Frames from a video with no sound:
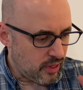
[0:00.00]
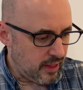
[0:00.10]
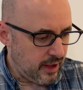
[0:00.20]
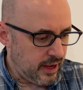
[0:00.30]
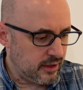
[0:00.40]

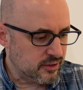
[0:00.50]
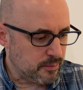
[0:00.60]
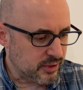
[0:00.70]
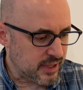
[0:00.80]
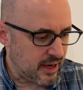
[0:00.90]
here's the
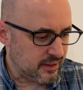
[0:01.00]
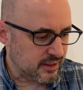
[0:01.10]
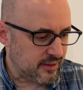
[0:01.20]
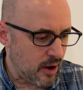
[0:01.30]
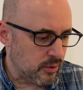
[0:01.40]

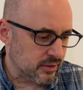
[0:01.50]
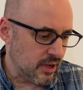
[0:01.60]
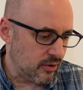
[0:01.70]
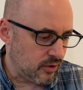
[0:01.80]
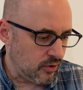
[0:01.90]
percentages. That works
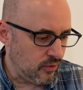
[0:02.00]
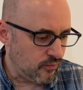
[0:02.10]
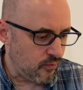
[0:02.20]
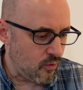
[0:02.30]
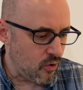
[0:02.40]
out to
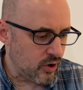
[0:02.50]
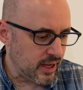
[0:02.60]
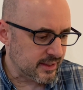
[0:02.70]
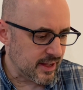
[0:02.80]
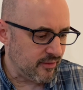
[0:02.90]

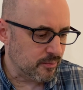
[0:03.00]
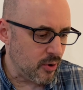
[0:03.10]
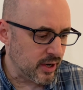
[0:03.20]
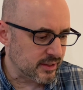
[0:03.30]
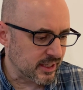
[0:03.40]

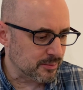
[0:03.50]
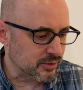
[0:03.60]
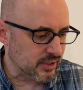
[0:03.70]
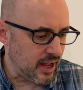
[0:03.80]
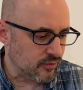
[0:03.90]

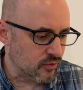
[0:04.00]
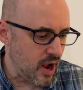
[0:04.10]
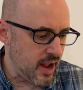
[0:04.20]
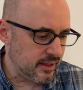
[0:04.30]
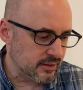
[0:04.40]
47.6%
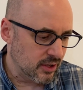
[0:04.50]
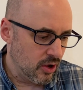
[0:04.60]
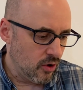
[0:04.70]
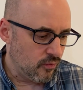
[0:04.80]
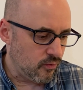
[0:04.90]
rice,
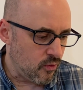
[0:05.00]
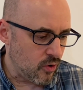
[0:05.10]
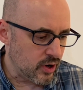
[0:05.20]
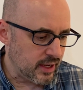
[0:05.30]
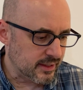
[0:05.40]

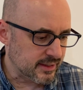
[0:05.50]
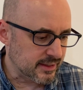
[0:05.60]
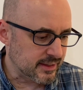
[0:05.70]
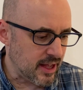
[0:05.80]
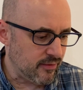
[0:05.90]

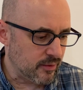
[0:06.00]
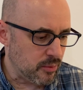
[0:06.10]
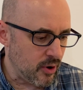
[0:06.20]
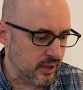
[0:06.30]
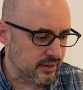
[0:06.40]

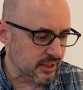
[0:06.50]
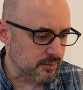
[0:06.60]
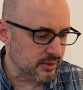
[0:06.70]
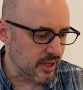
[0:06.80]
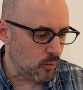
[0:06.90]

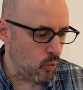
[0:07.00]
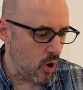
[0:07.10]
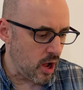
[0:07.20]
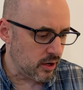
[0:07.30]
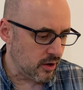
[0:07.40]
47.6%
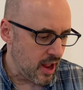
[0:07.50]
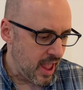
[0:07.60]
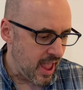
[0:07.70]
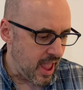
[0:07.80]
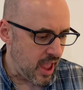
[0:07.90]
water,
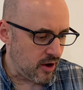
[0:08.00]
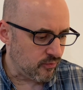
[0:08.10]
and